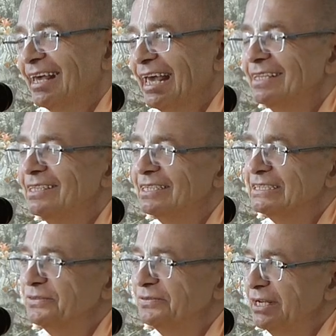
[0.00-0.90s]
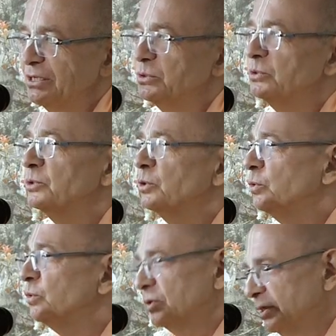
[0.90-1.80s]
And there is a very good
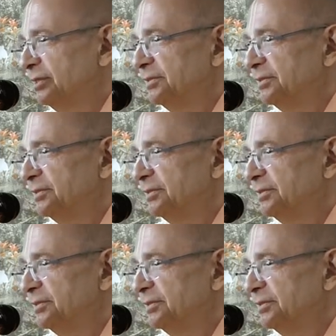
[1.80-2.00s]
cook